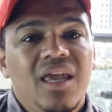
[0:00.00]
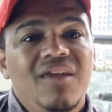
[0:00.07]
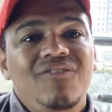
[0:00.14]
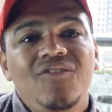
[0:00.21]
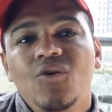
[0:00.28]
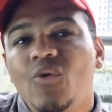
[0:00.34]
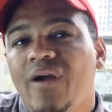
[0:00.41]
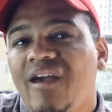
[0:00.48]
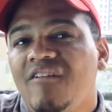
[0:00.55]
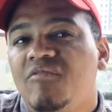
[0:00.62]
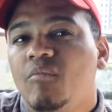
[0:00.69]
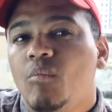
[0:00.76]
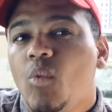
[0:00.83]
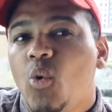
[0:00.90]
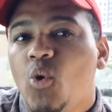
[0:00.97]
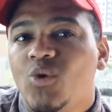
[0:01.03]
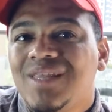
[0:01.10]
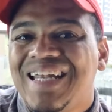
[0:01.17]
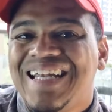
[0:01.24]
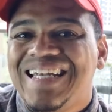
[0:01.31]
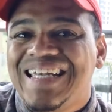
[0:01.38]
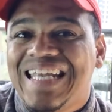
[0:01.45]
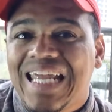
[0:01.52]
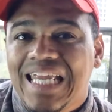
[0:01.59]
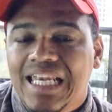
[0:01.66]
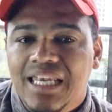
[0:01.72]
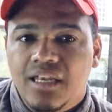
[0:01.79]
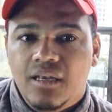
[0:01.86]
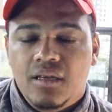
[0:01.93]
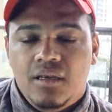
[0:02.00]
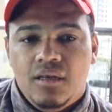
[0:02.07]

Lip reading: If you have more than 10